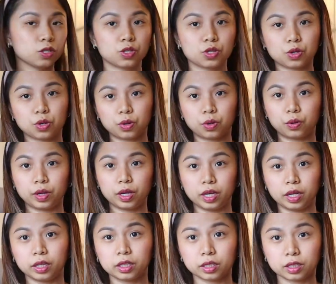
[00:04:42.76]
So
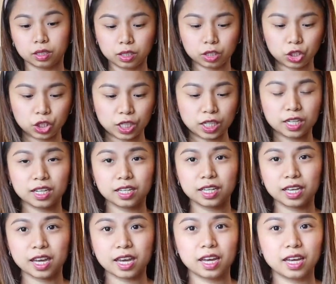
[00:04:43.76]
here is she
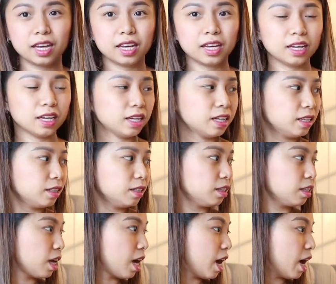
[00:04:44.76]

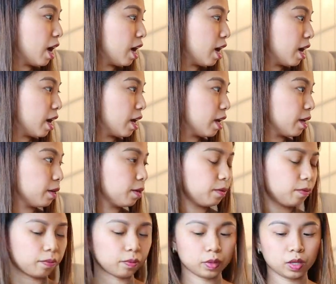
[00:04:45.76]
again. Hi.
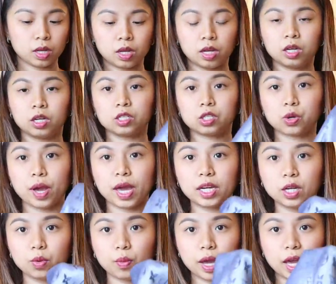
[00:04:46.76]
So
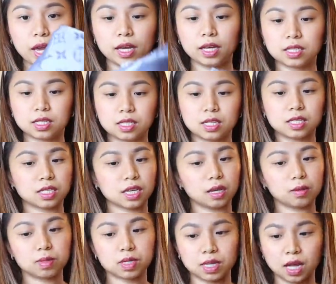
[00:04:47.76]
anyway, it's the
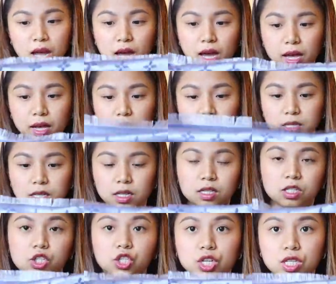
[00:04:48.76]
same size,
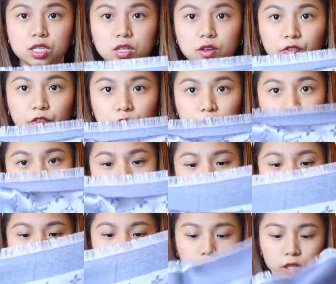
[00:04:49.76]
it's just different
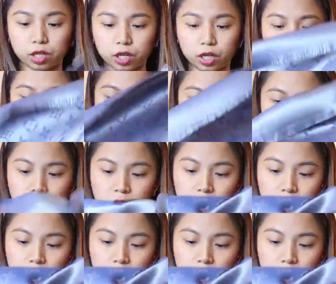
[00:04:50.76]
color.